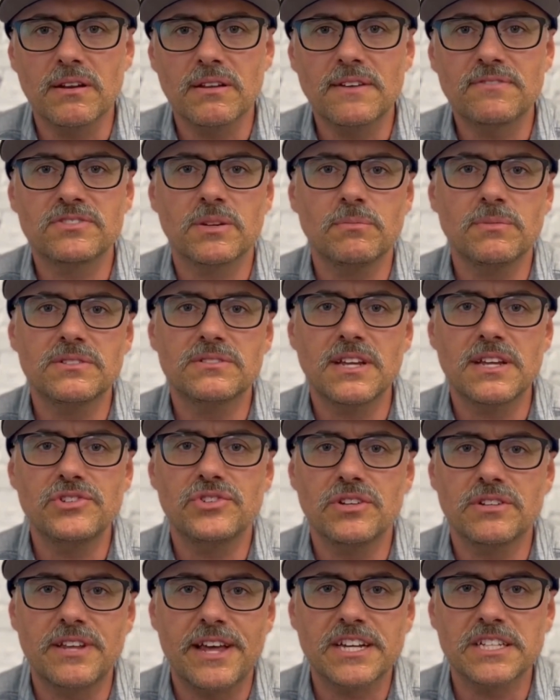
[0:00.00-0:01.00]
If someone sends
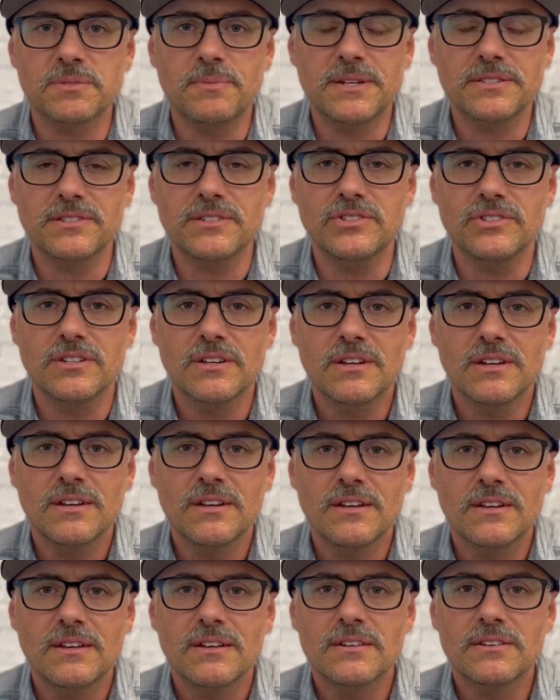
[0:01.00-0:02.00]
you a text message,
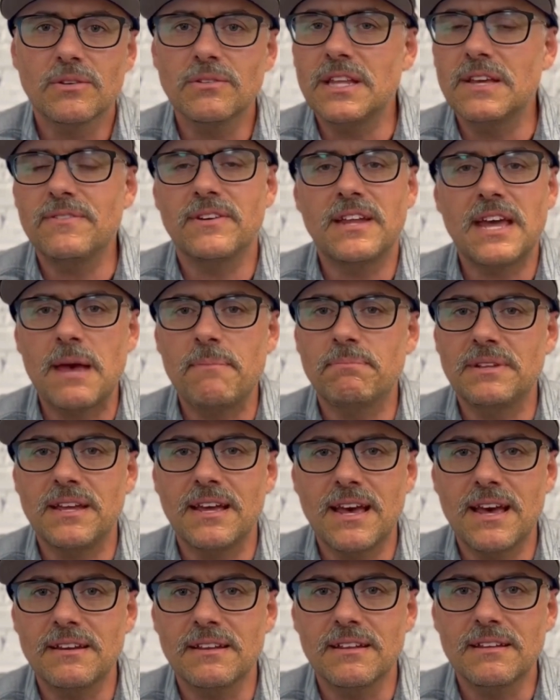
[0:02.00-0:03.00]
don't leave it
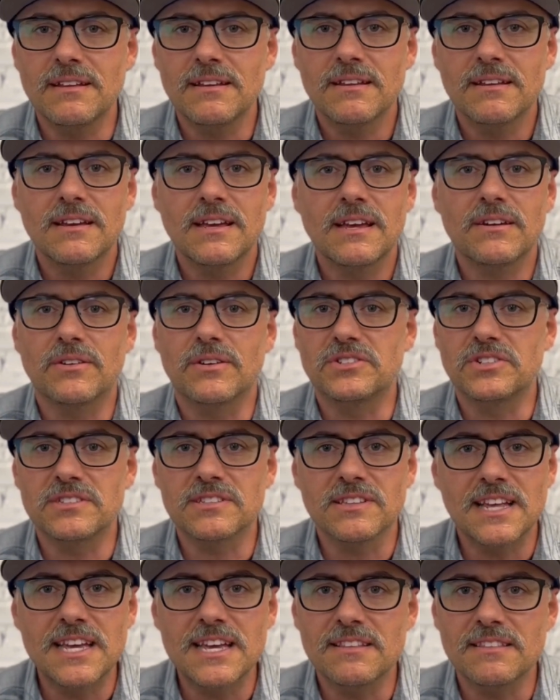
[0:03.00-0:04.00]
empty-handed or just
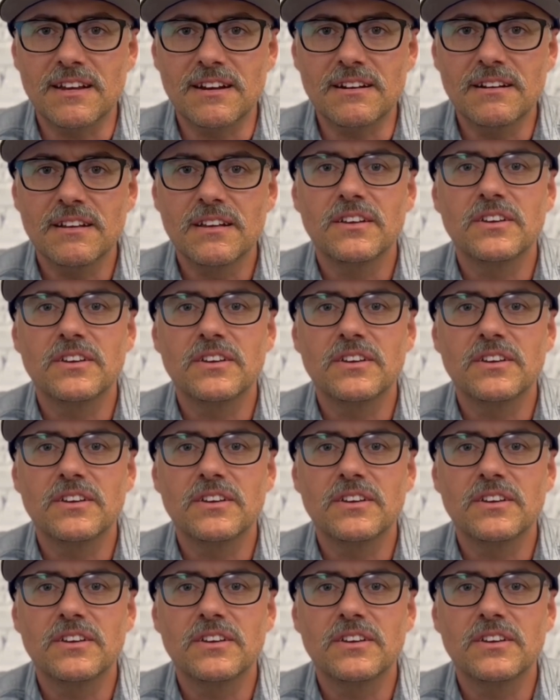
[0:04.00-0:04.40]
lay in there.